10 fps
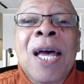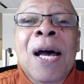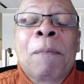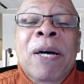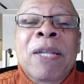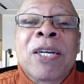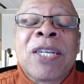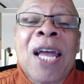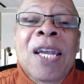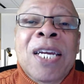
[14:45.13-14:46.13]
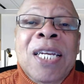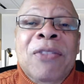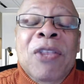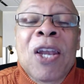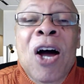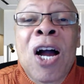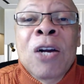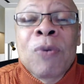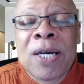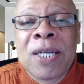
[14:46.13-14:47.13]
but they're not looking at the
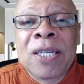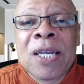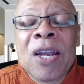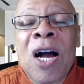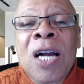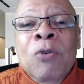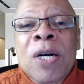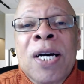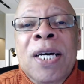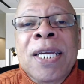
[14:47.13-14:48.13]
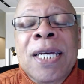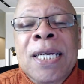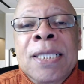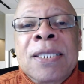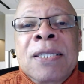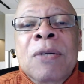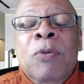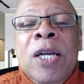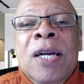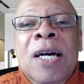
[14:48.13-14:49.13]
long run. And the long run is
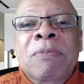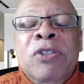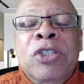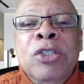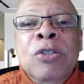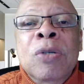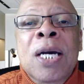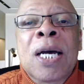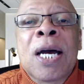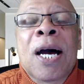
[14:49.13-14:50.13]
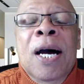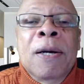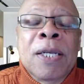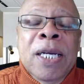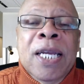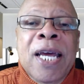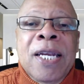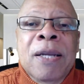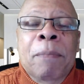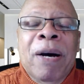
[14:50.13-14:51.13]
when it comes to looking at
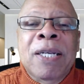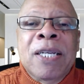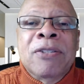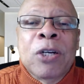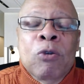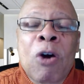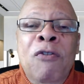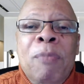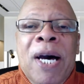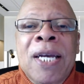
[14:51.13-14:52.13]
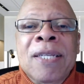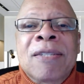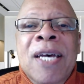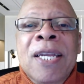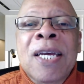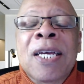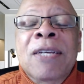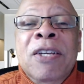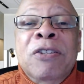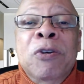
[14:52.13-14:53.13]
an abundance and growth mindset,
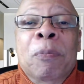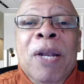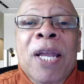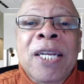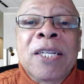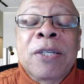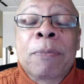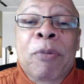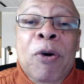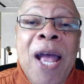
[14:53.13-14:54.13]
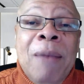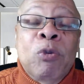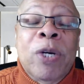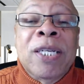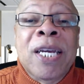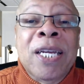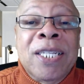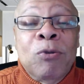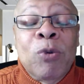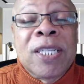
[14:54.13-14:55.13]
is that you're planning to perhaps one day
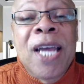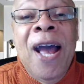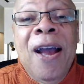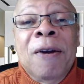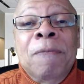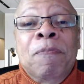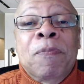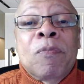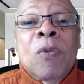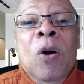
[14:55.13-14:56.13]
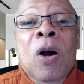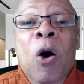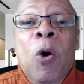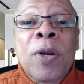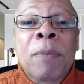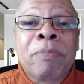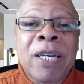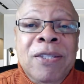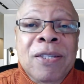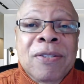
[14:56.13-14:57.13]
to retire or own a
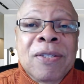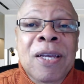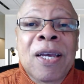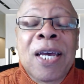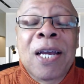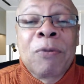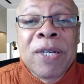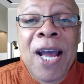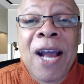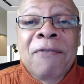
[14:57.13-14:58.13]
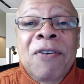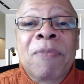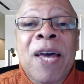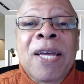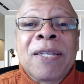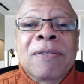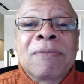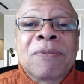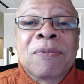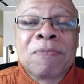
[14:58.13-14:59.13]
business. and retire from that.
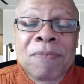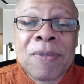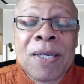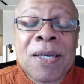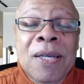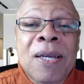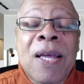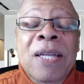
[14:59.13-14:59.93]
And